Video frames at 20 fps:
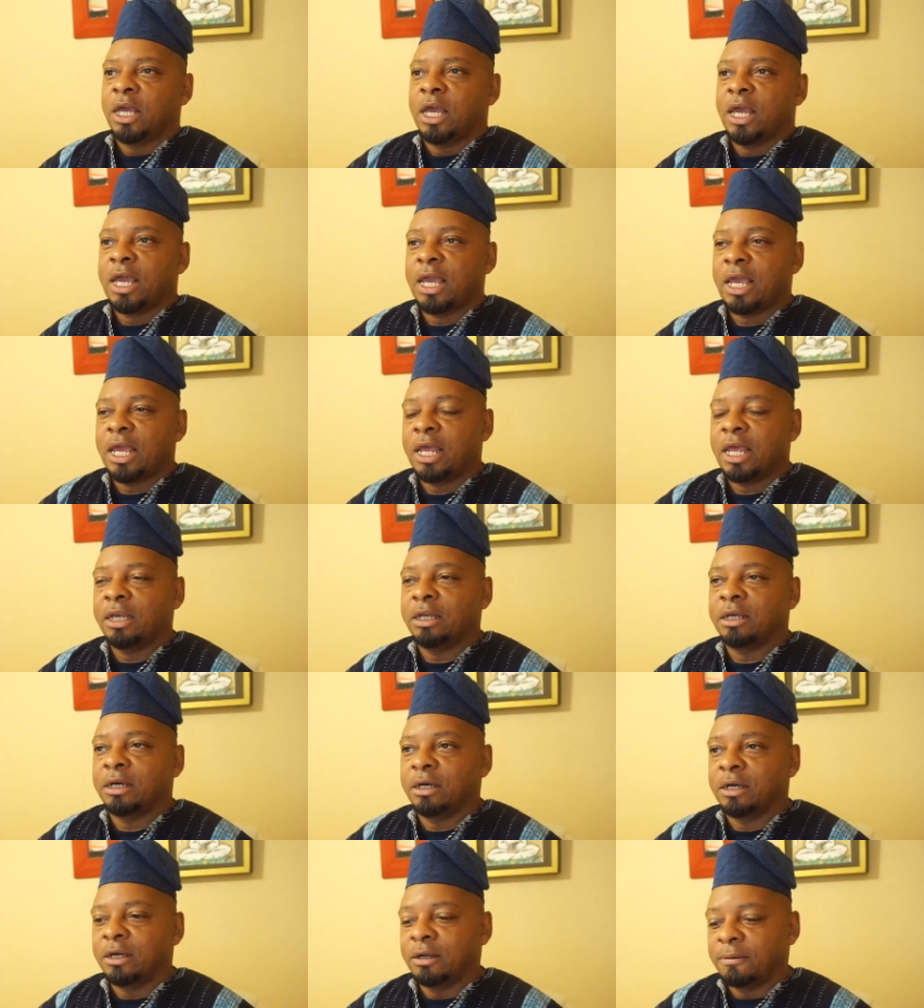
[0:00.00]
And
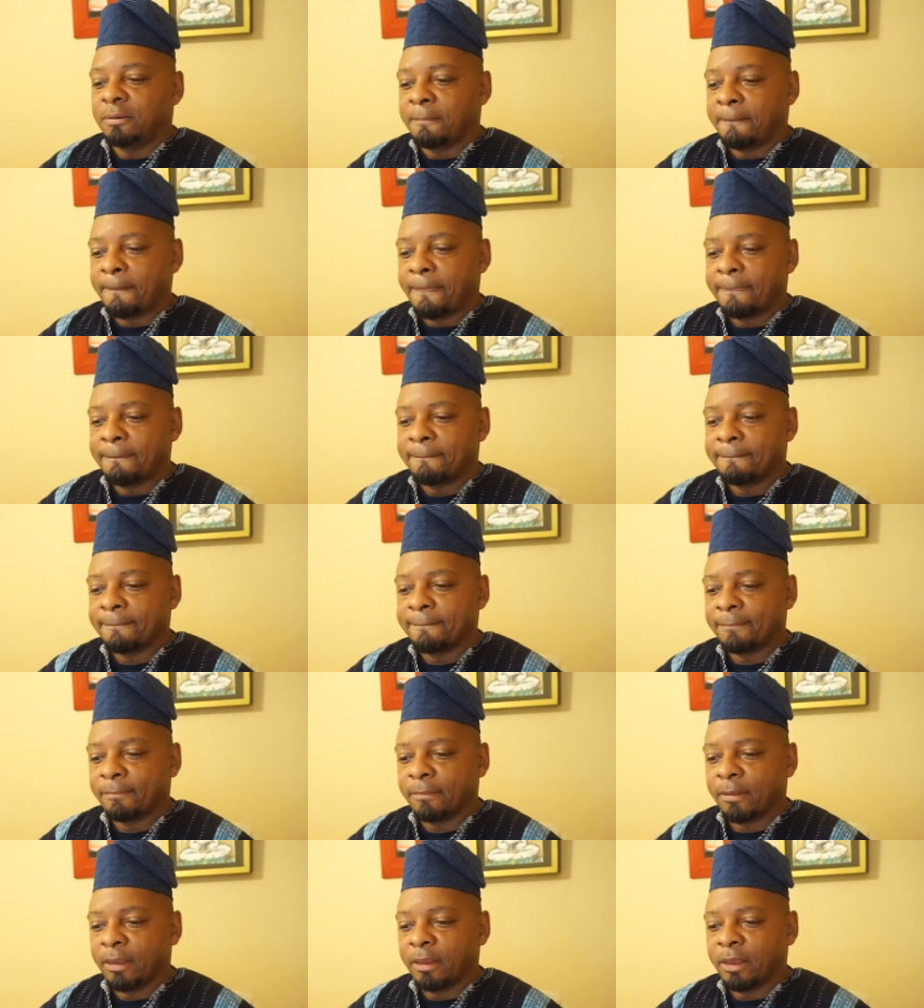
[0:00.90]
um,
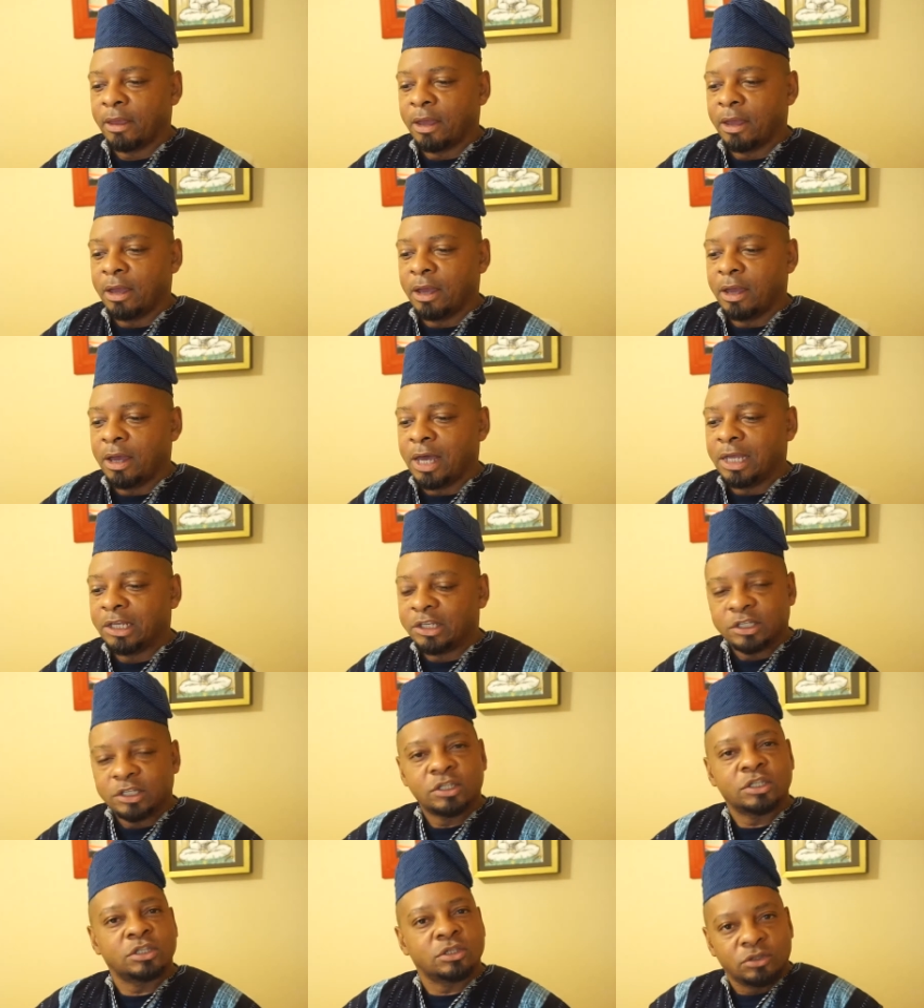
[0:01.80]
I
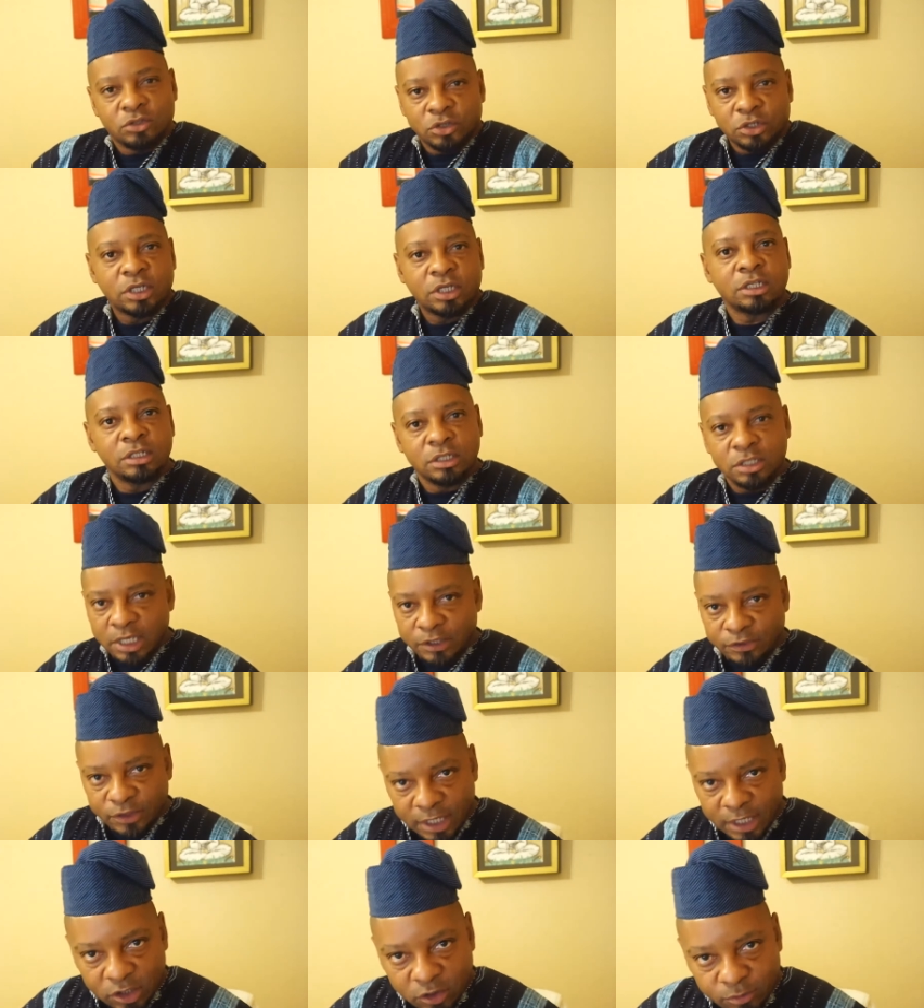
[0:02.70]
just took it and said
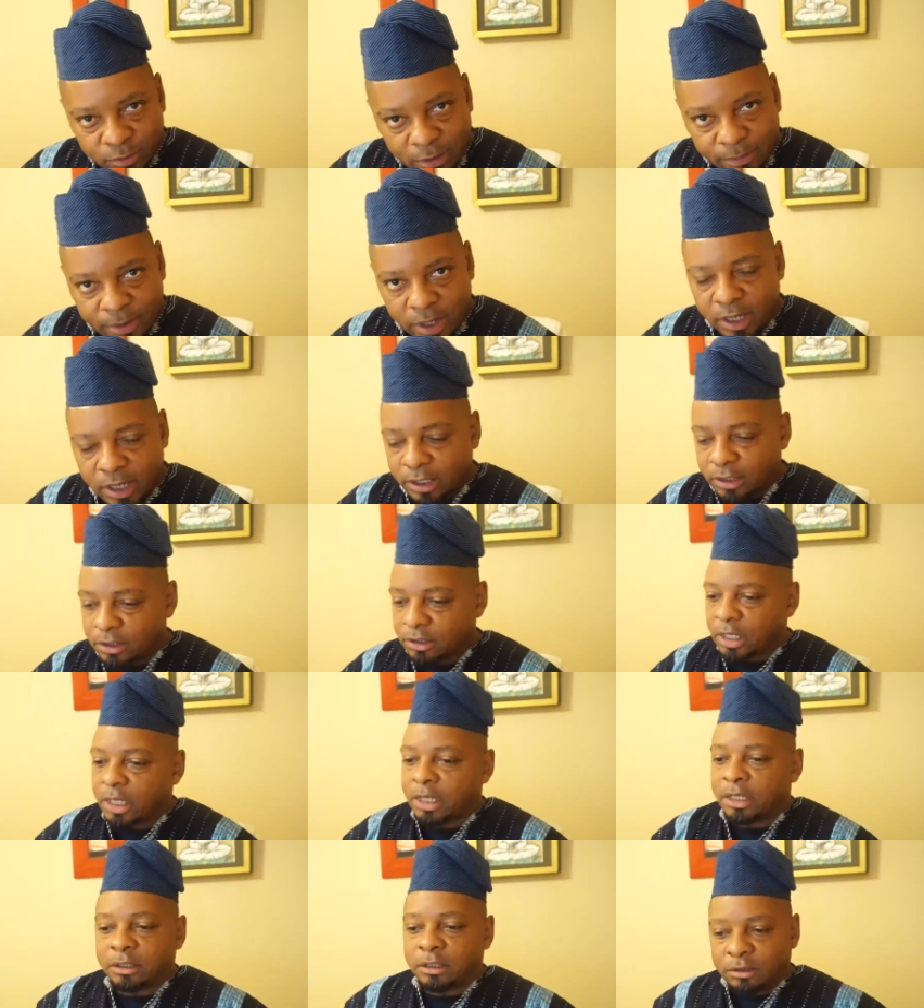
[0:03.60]
thank you, bye bye, and,
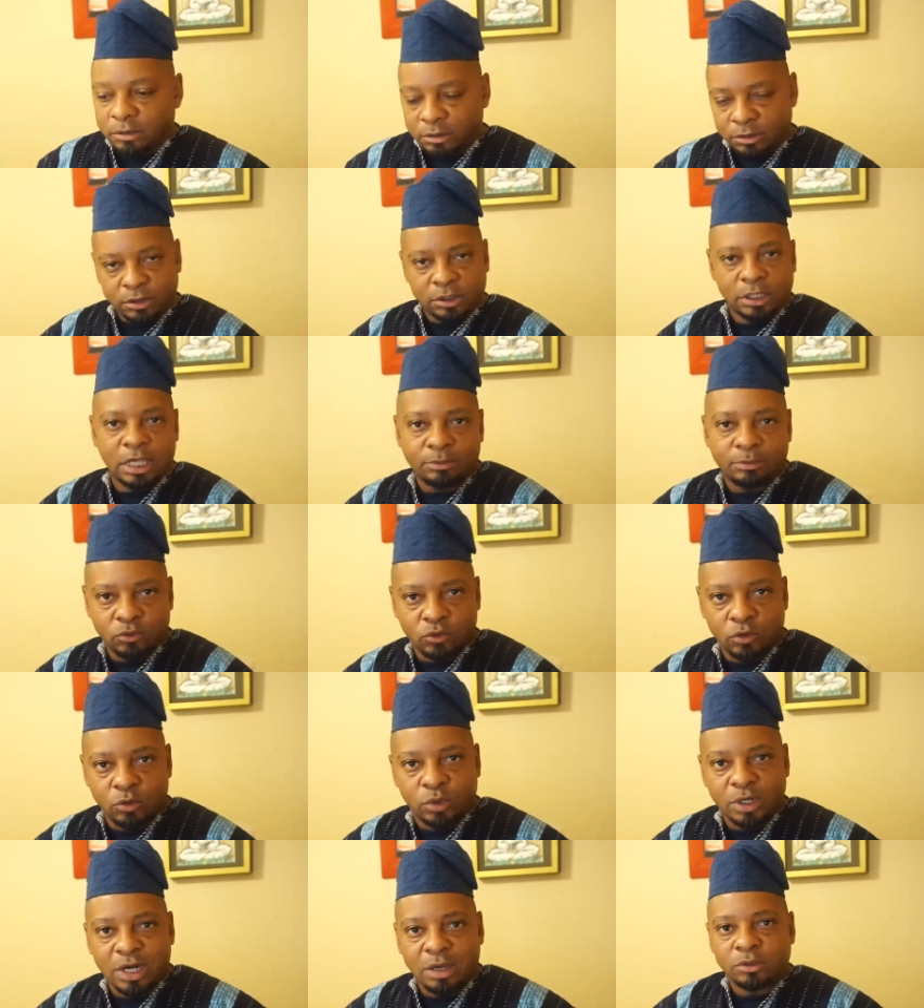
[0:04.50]
and kept
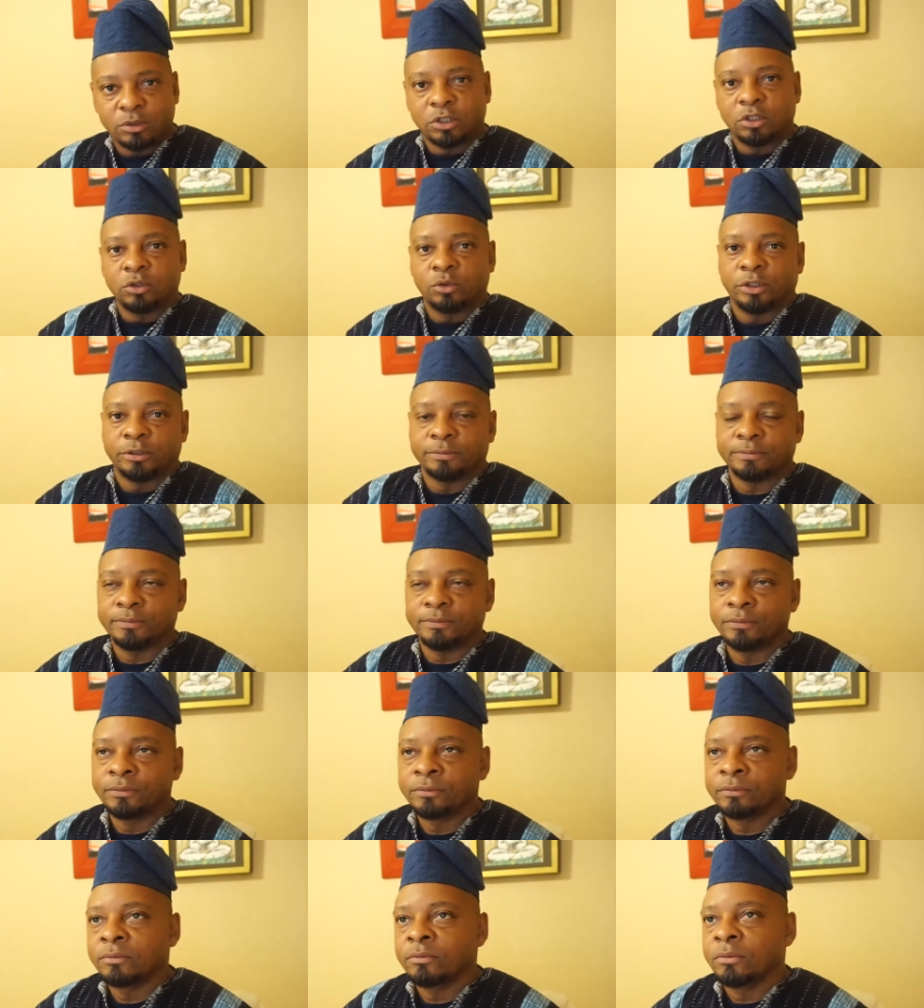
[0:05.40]
doing what I was doing.
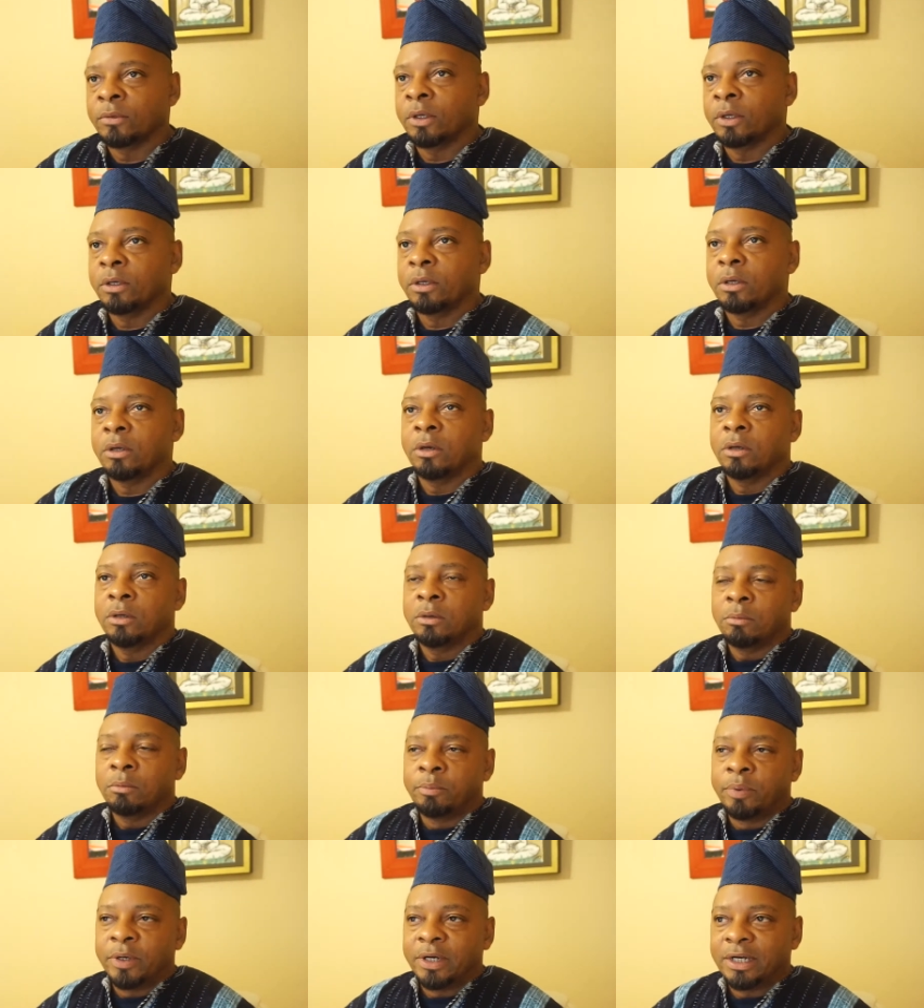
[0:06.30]

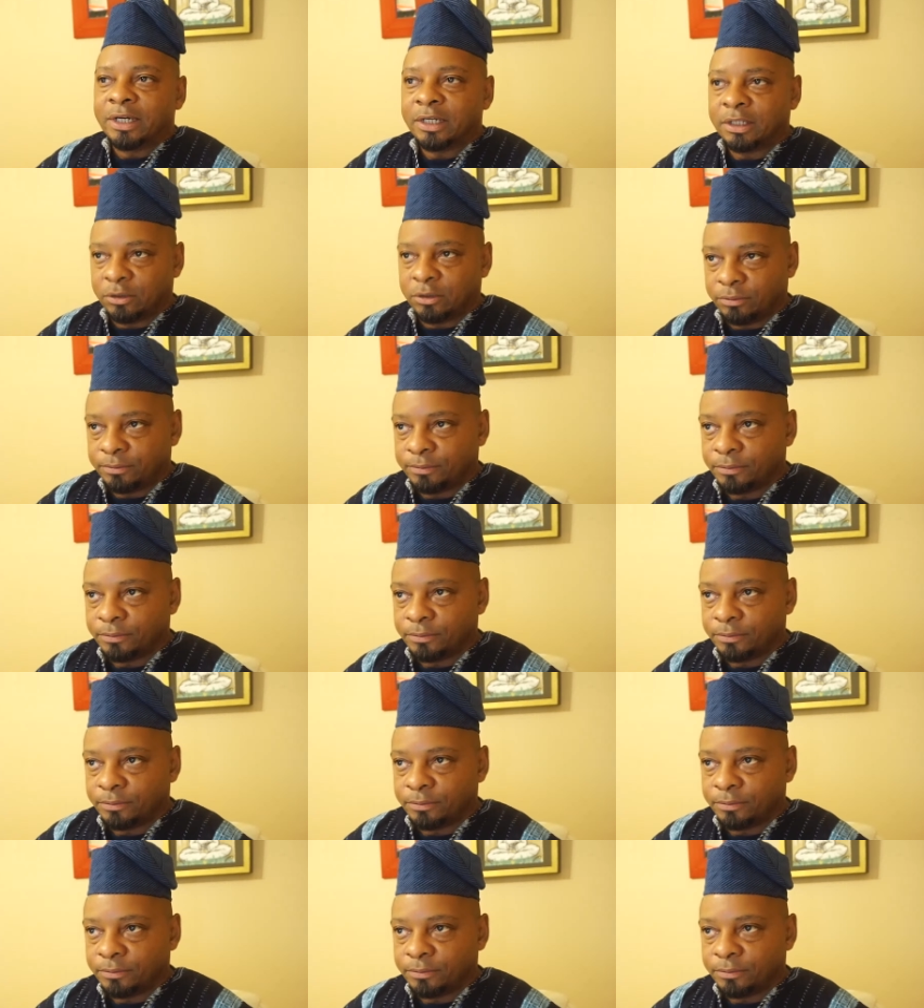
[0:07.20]
But